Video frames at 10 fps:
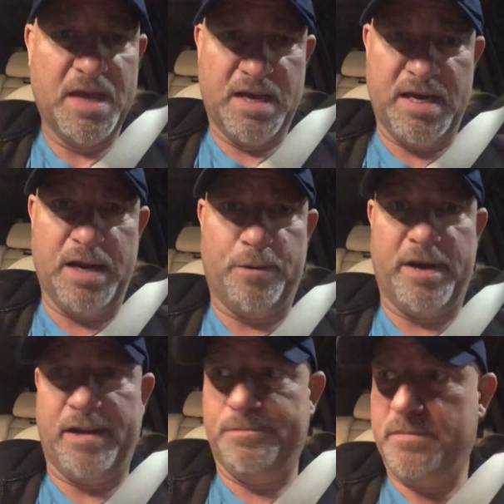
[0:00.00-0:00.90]

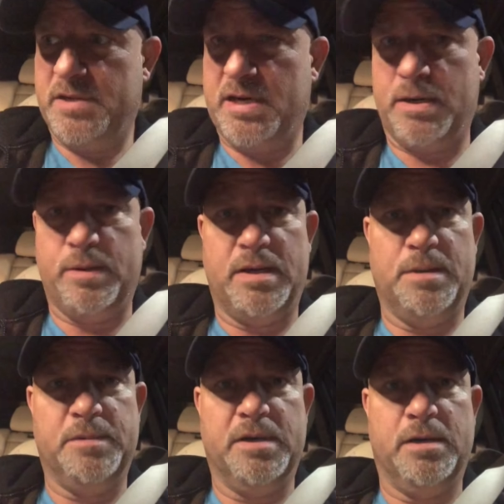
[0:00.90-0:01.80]
anyway, now
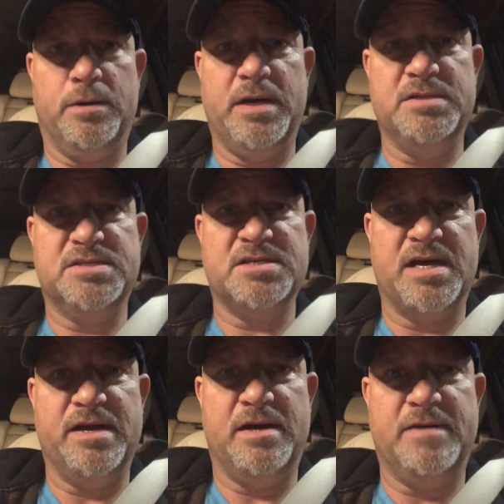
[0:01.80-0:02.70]
I'm going to go ahead and
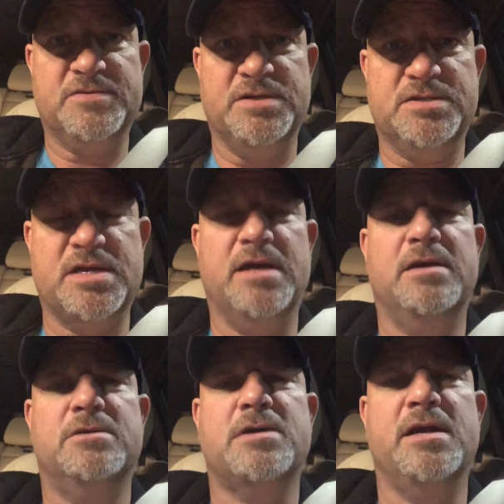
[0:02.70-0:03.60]
sign off, since
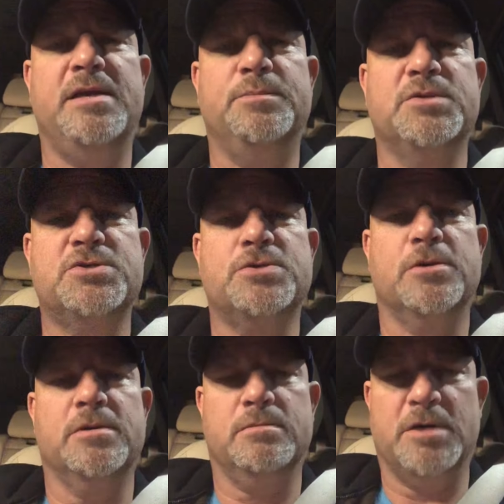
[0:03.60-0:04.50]
I try to keep this
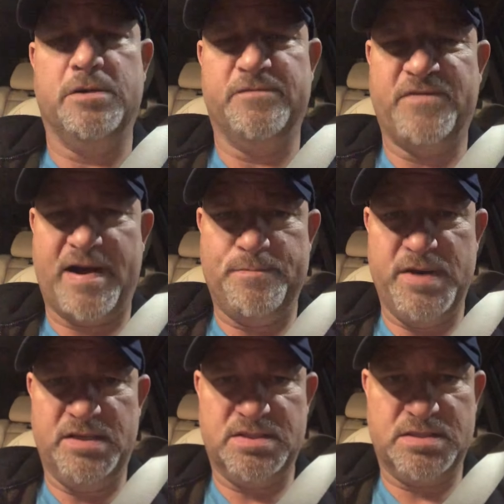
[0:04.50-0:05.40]
short, under 5
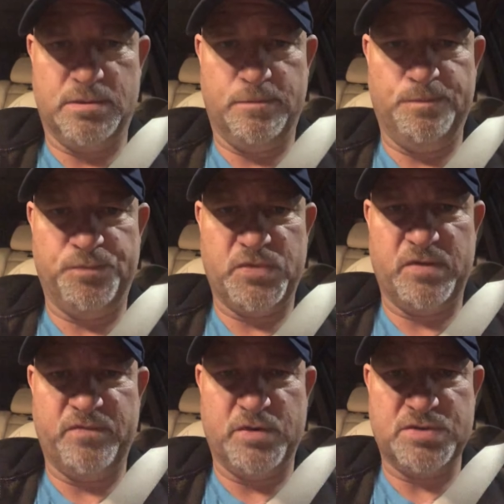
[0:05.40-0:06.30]
minutes. So
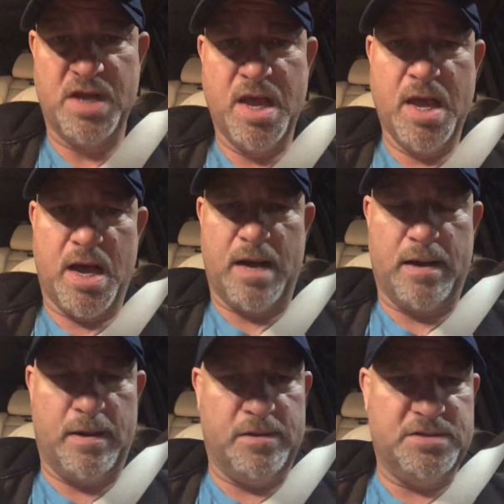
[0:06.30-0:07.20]
folks.
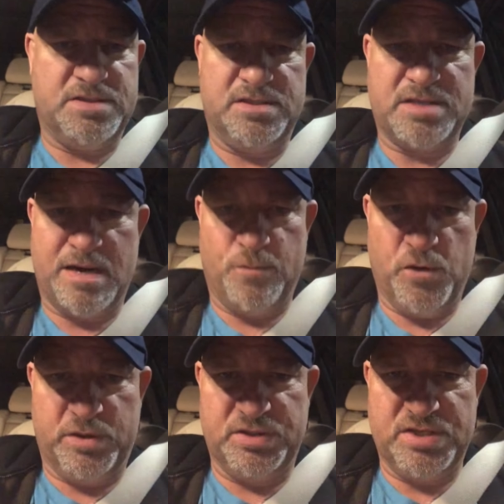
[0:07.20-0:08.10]
This is Tom
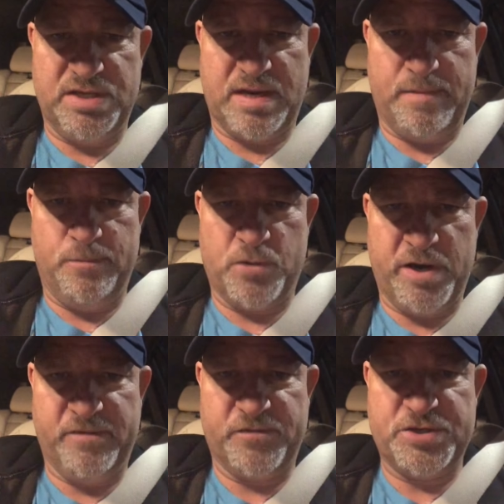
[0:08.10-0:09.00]
Wilkinson. I'm
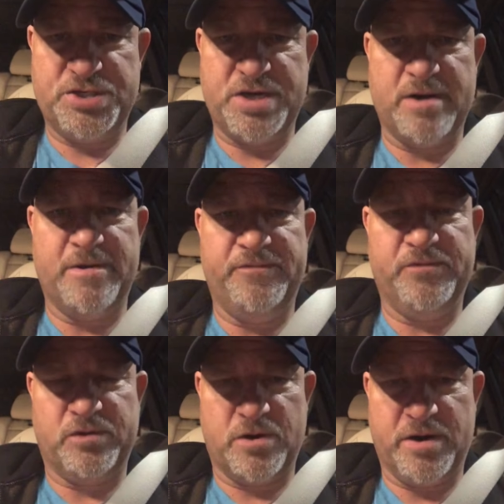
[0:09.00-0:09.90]
running for sheriff,
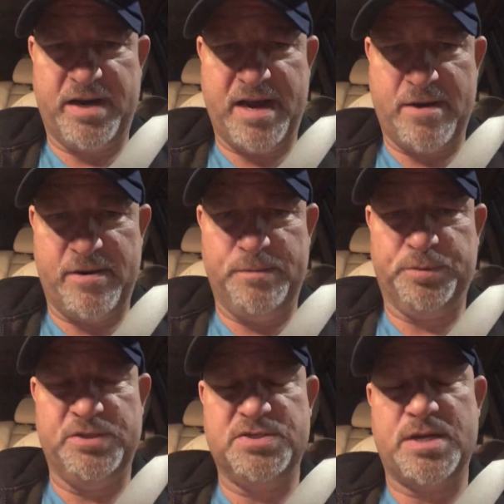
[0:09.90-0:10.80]
Clark County.
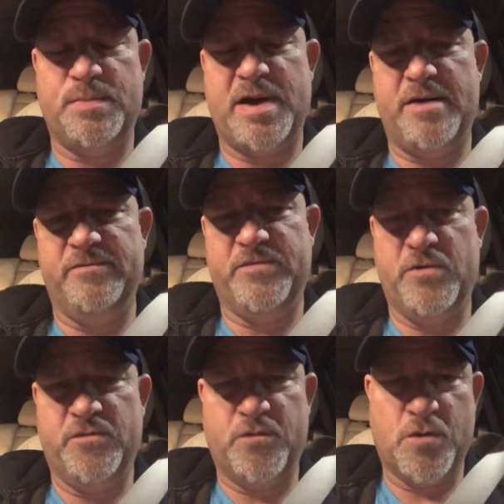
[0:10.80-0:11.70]
Please come out and
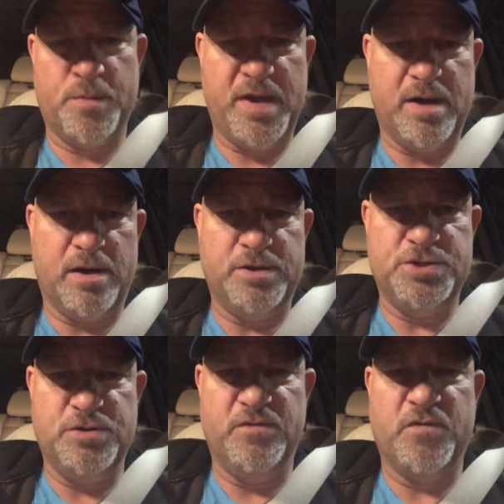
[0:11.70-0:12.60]
vote for me on
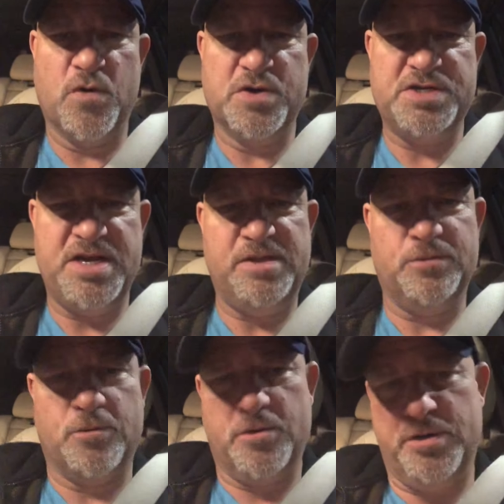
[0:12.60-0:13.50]
June 14th,
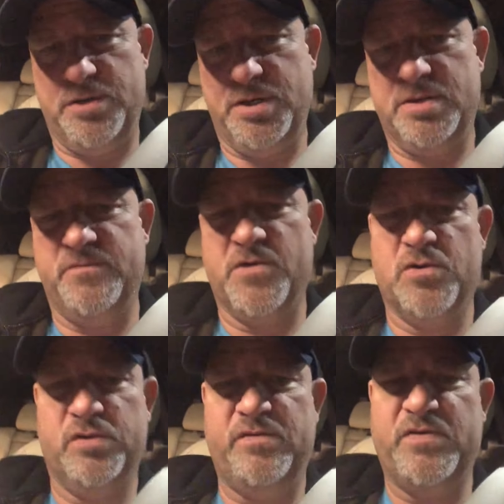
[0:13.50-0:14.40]
or you could
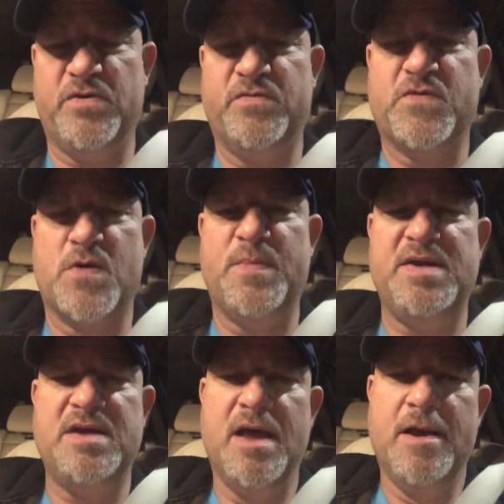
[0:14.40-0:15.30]
early vote for
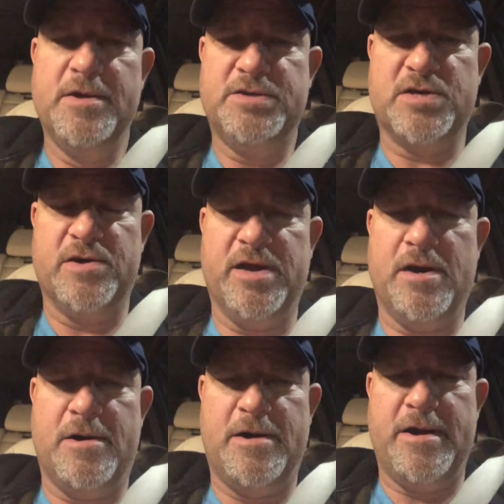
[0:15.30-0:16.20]
me starting
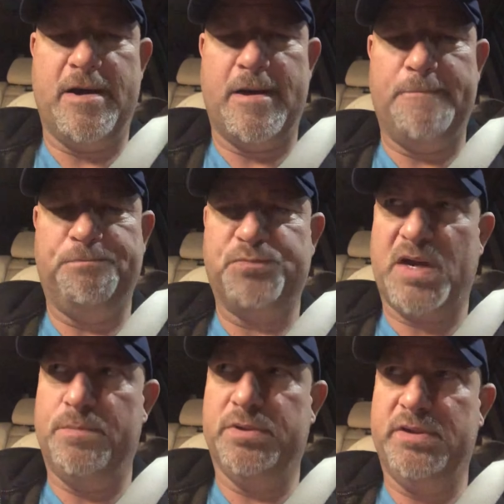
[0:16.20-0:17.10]
on,
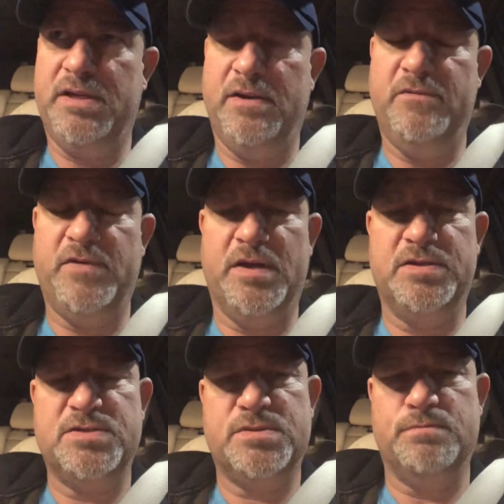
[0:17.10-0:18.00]
I believe
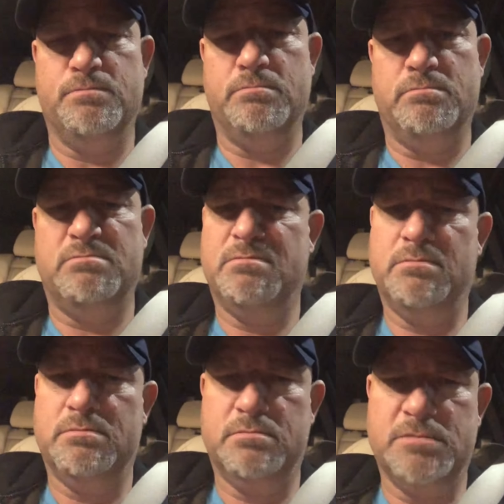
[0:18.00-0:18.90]
it's
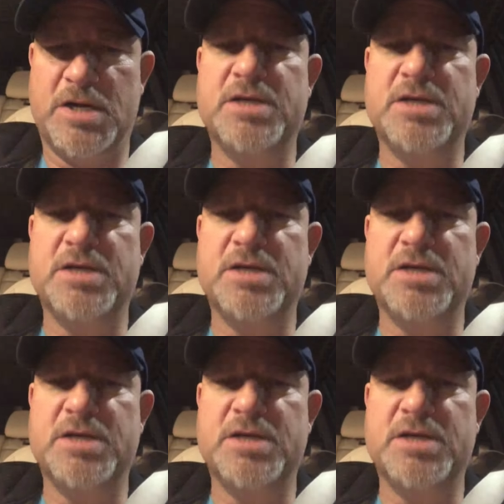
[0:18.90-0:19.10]
end